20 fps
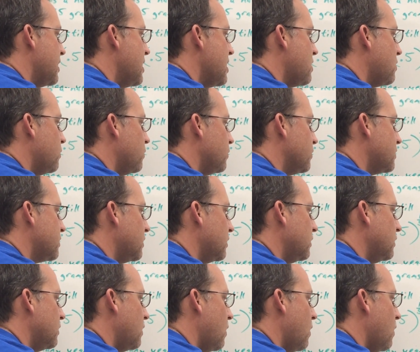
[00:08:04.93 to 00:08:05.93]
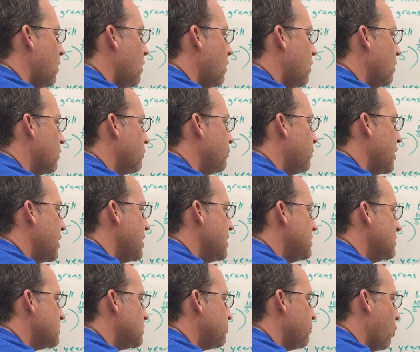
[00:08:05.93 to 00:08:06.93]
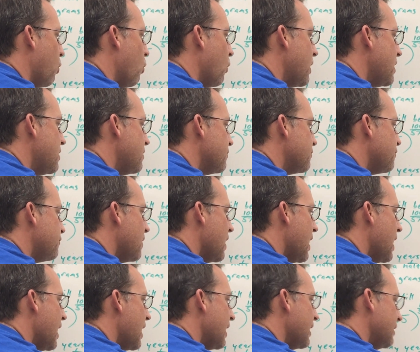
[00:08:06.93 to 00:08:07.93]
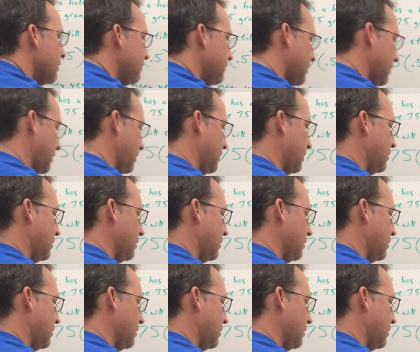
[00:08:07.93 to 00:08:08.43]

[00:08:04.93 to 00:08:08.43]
equals the log base 0.5